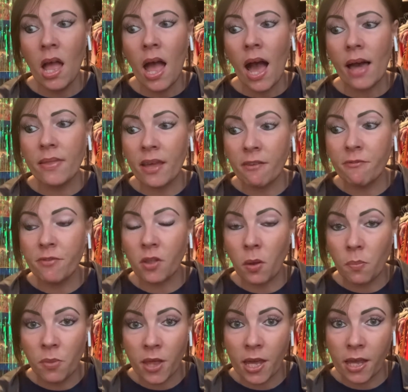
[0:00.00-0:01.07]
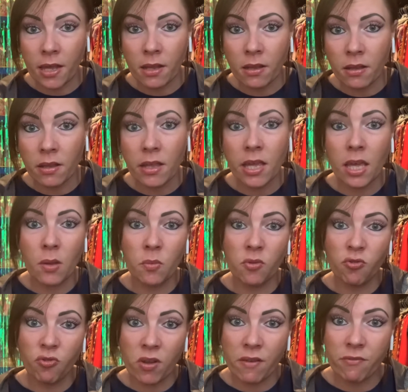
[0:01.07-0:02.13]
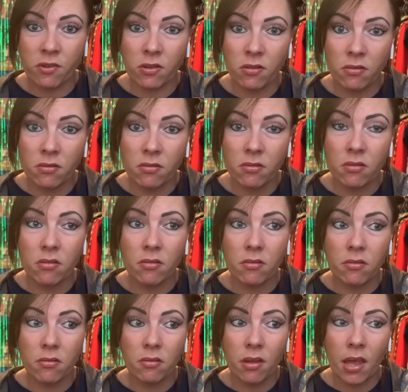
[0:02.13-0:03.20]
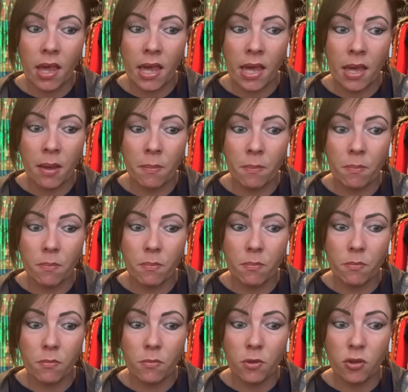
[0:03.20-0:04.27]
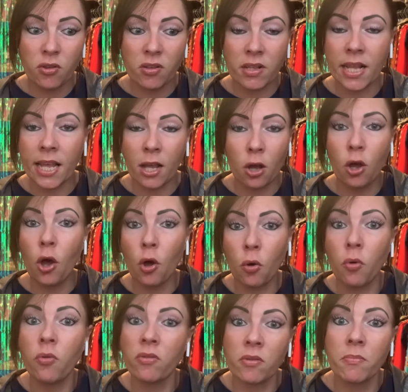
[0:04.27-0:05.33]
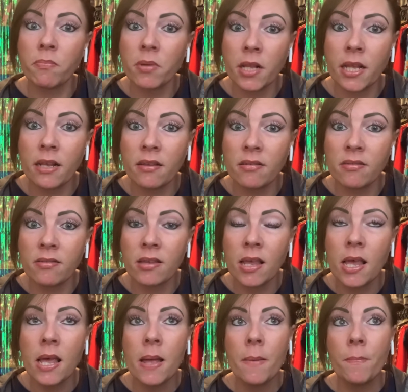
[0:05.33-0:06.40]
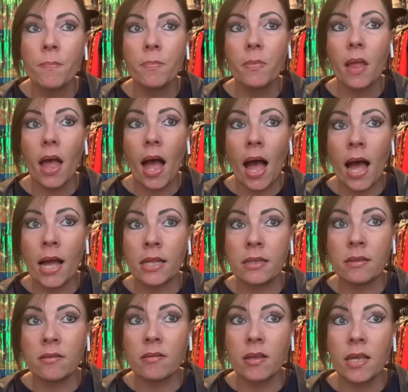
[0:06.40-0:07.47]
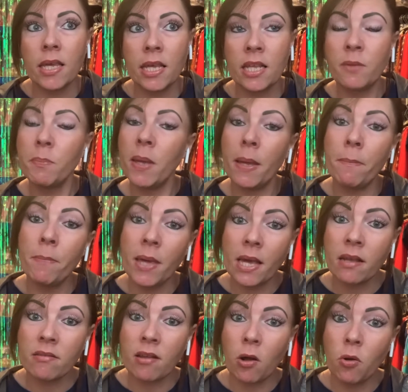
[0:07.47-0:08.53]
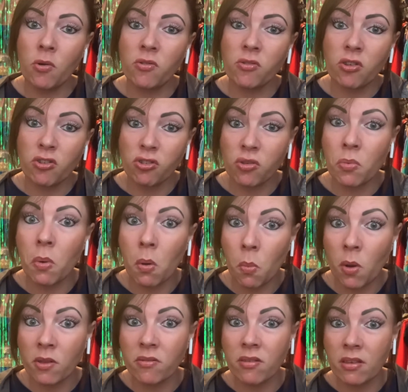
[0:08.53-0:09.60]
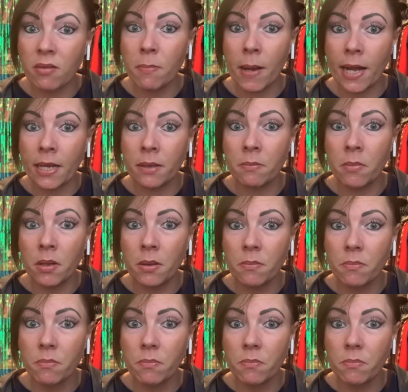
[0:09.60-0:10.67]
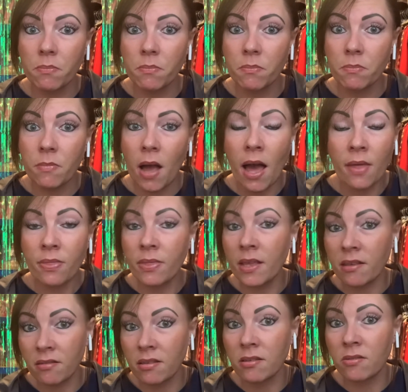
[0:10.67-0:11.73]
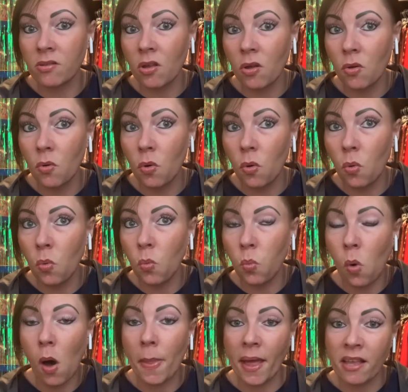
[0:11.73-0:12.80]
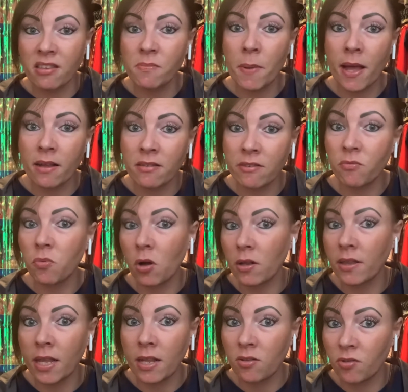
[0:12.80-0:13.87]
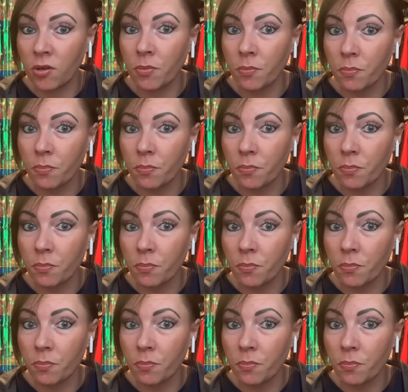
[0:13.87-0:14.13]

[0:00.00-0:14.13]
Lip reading: And then from there, he was driven to like a holding place. And he'd been picked out because someone wanted to buy him. And this is one aspect of what they do.